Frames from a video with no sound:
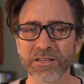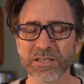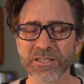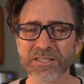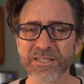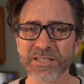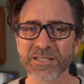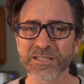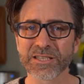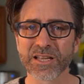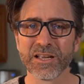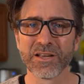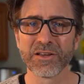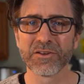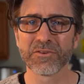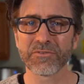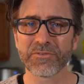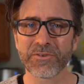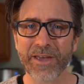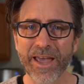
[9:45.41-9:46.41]
This is
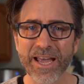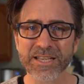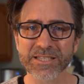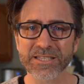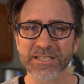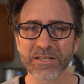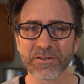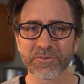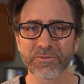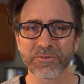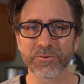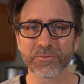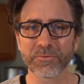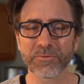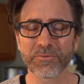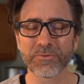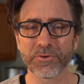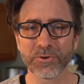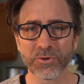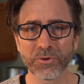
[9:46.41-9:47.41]
fasting from
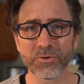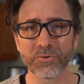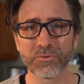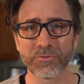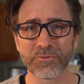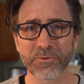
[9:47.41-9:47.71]
food